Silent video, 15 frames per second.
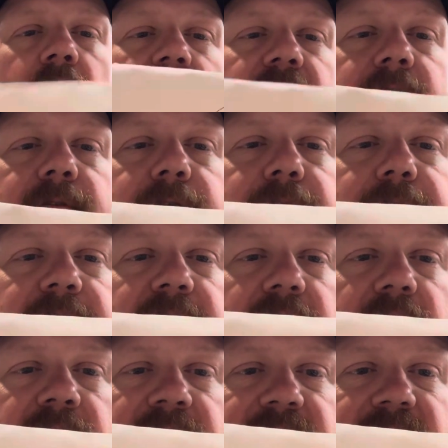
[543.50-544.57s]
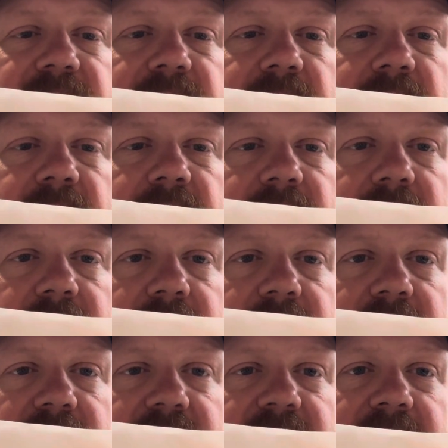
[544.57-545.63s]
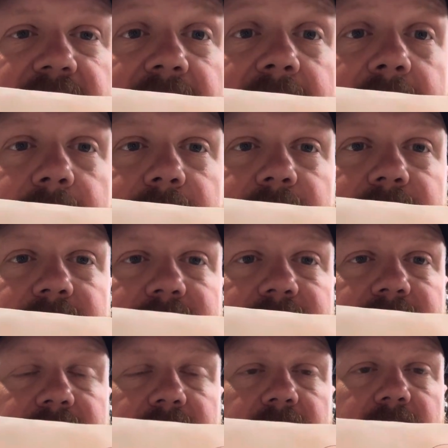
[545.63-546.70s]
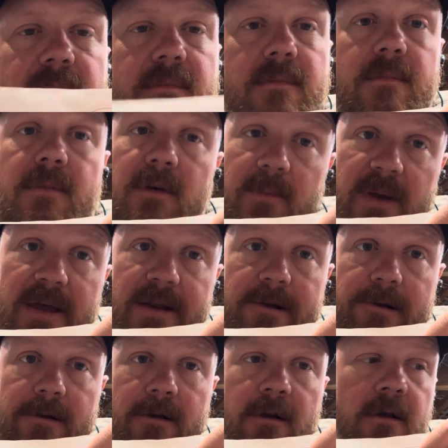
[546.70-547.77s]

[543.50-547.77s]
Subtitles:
it fills this gap, the better.